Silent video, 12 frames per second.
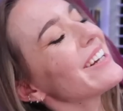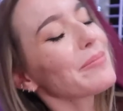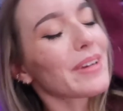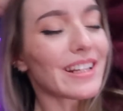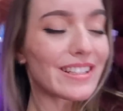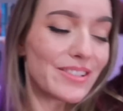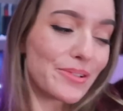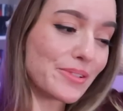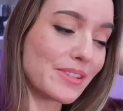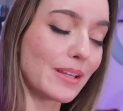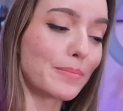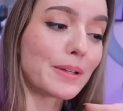I'm getting so
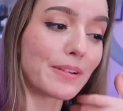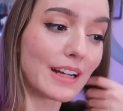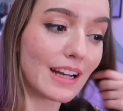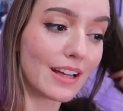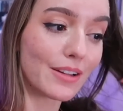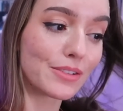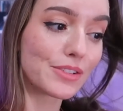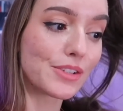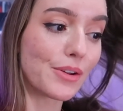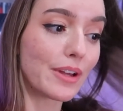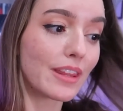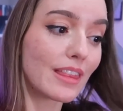sleepy right now.
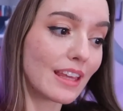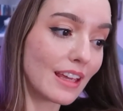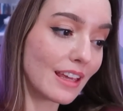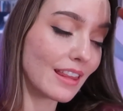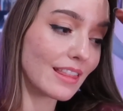So I think